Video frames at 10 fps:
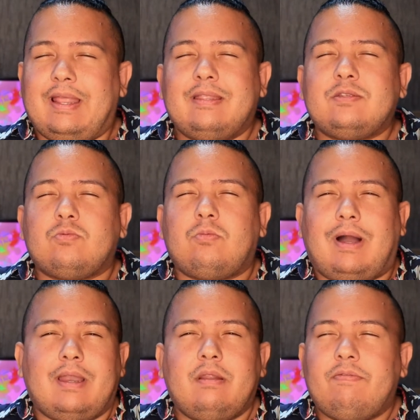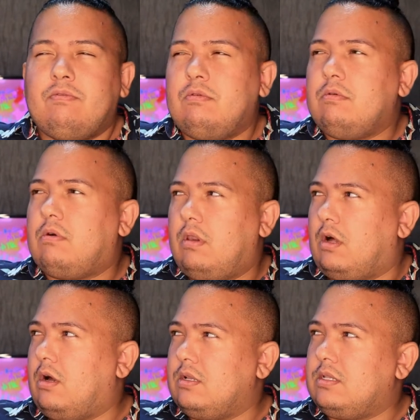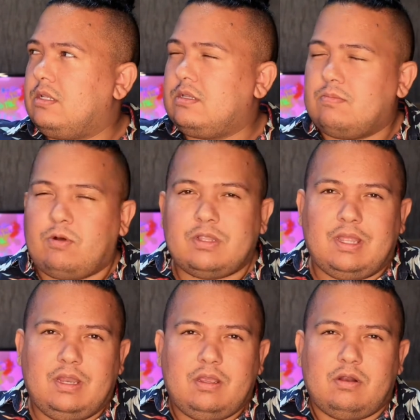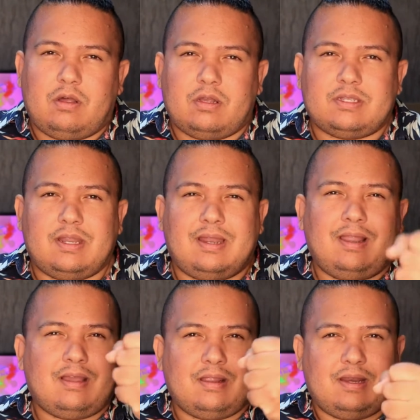this wonderful martini glass. It had a